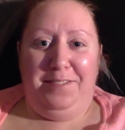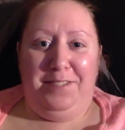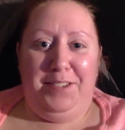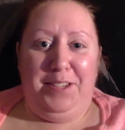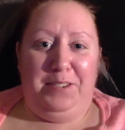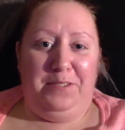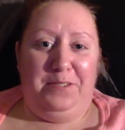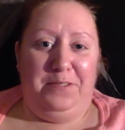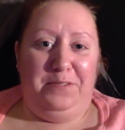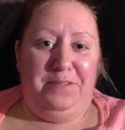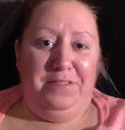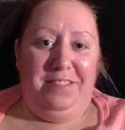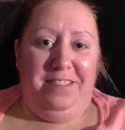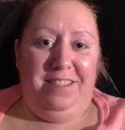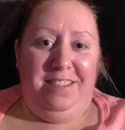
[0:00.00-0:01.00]
So
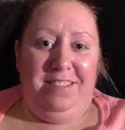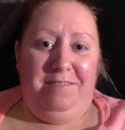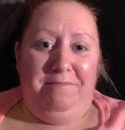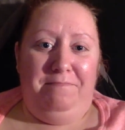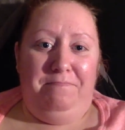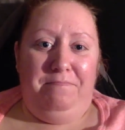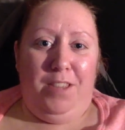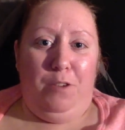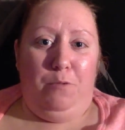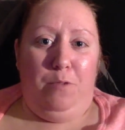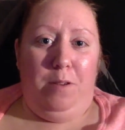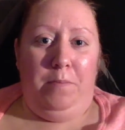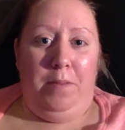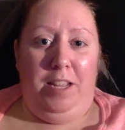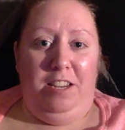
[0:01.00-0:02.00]

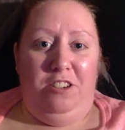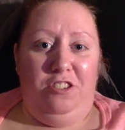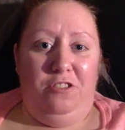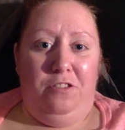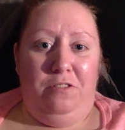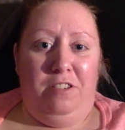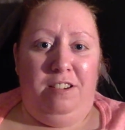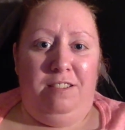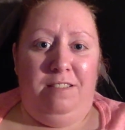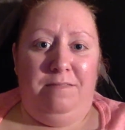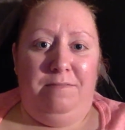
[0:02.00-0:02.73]
what made you do it?